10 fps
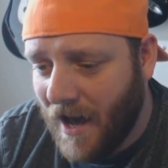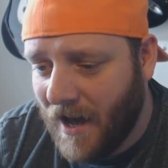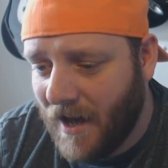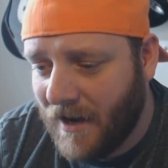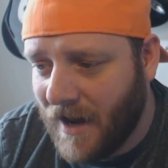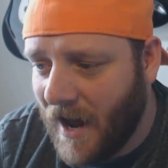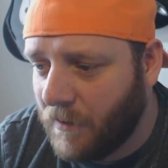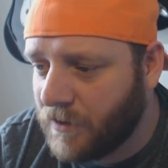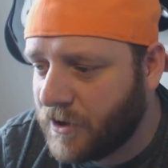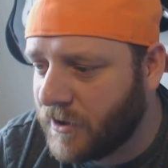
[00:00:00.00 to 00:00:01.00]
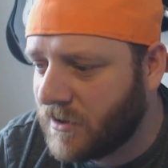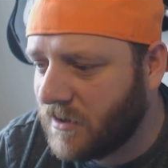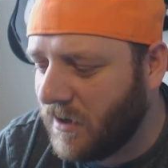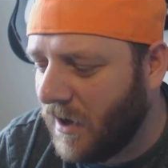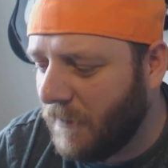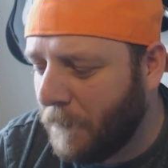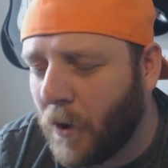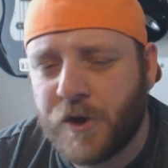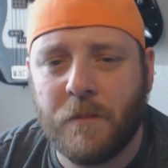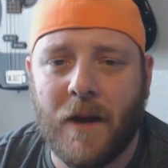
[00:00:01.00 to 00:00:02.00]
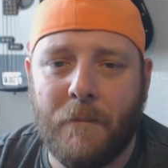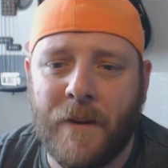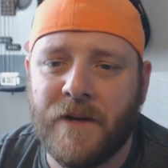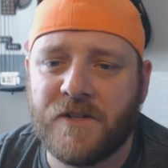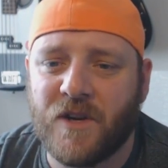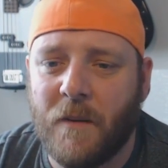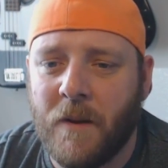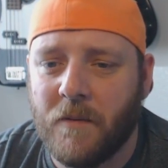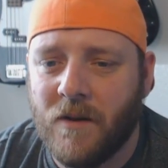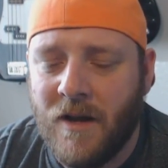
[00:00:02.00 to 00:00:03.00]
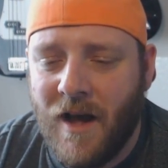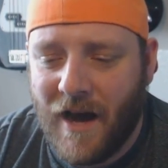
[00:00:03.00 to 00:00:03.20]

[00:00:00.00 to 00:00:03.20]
And I was just pushing my opinions on people.